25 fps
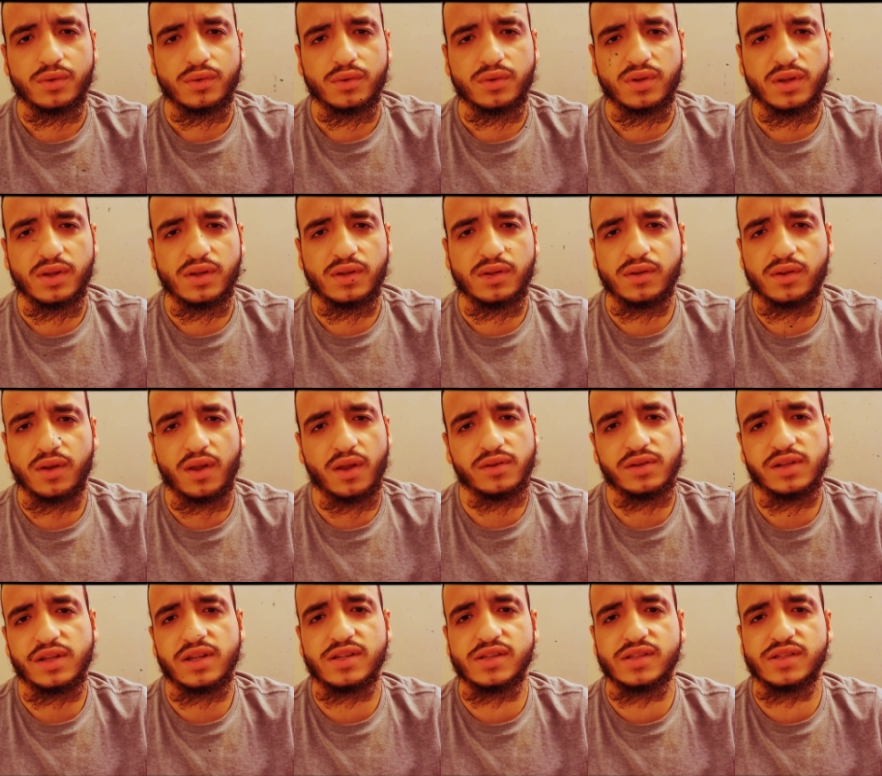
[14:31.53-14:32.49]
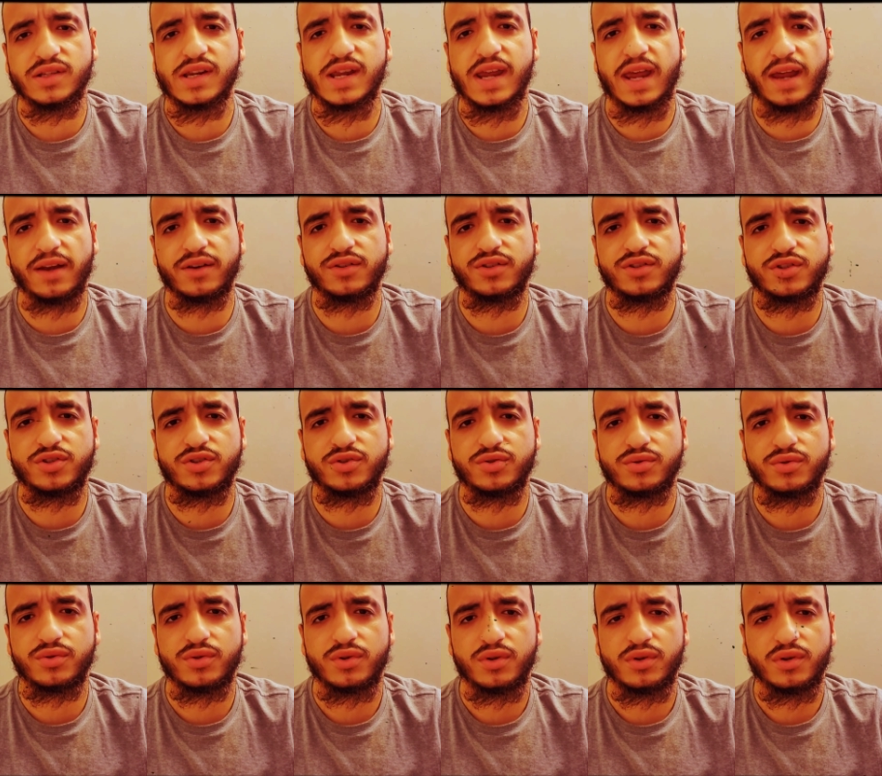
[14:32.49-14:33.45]
then, then he's against you.
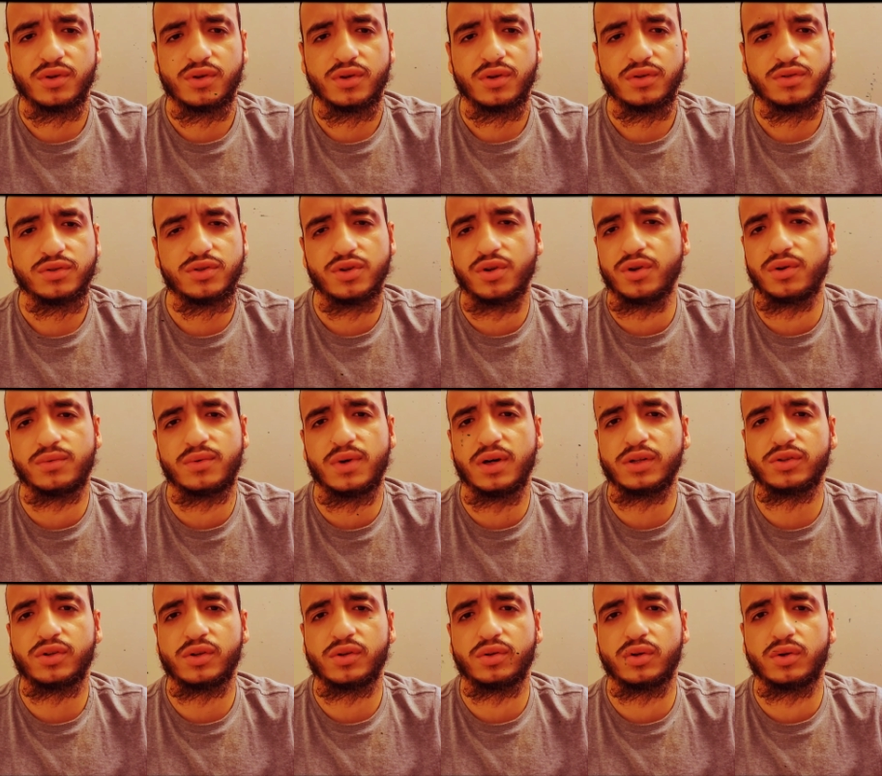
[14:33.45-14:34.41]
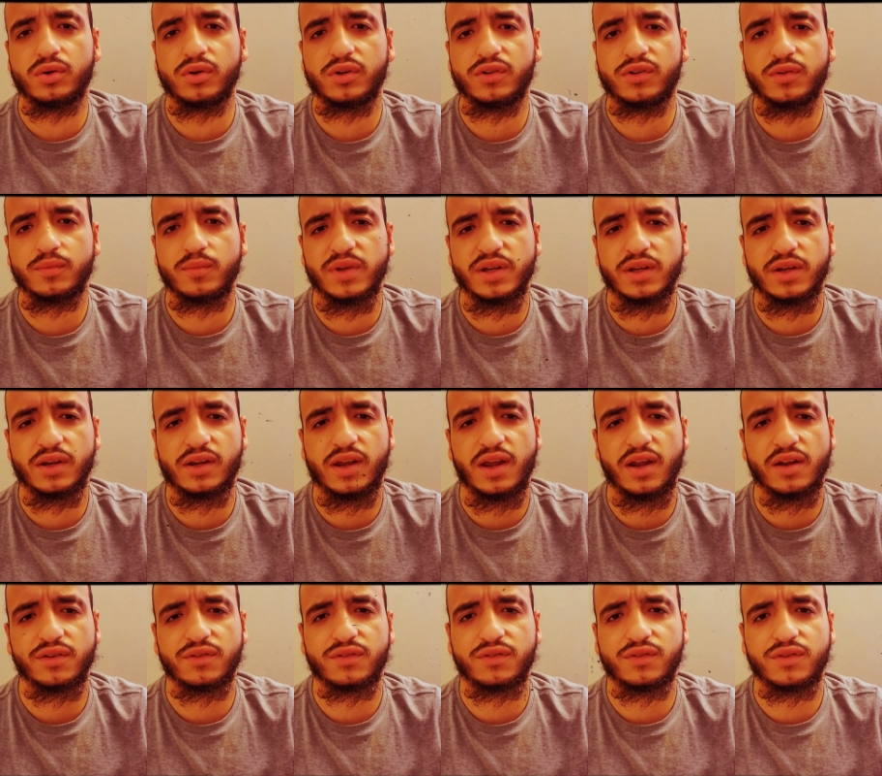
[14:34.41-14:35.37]
You don't want the Lord to be
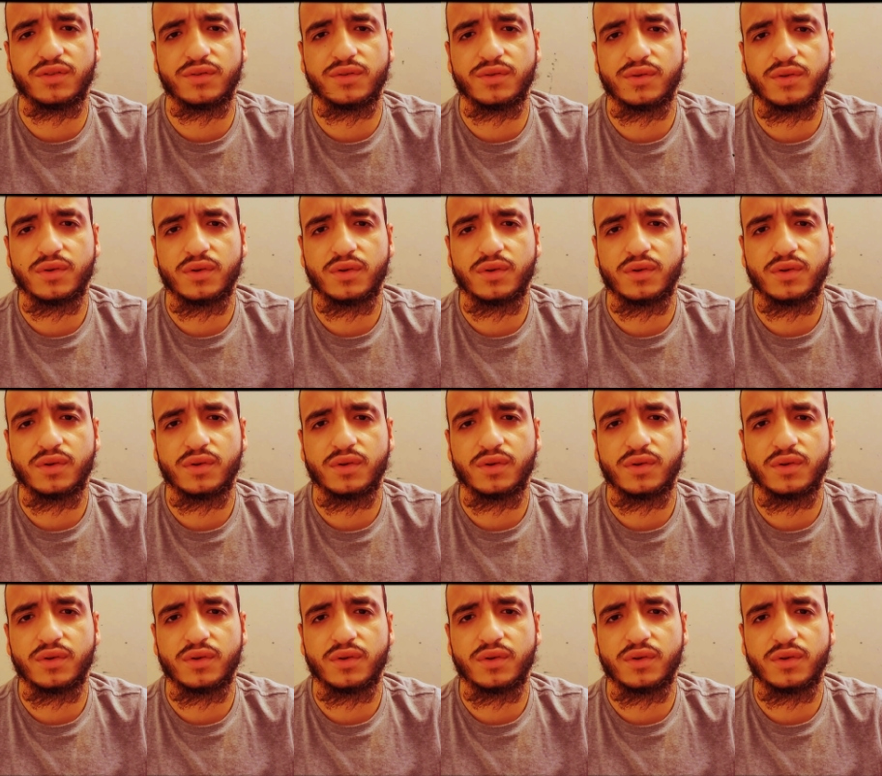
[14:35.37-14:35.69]
against you.